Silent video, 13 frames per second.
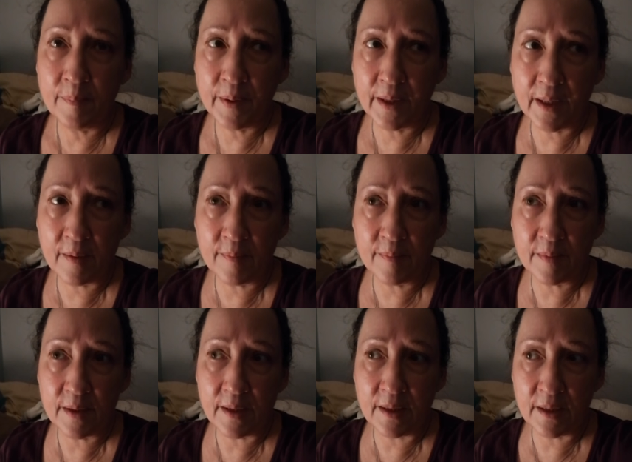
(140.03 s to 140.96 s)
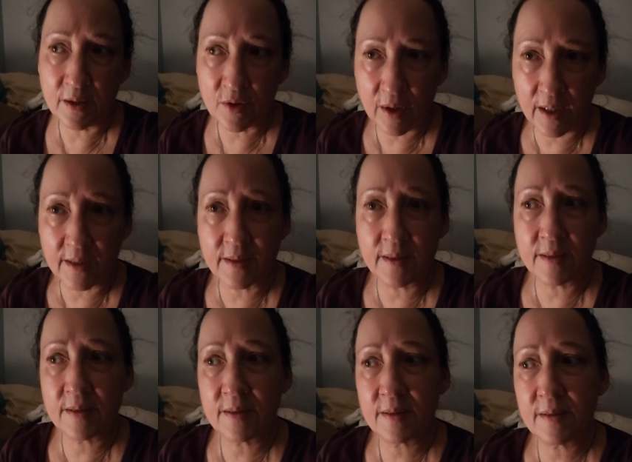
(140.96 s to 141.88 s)
but I'm in
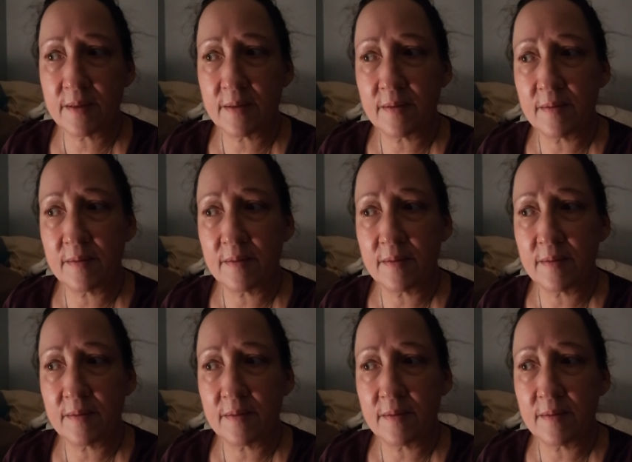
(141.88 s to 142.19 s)
crisis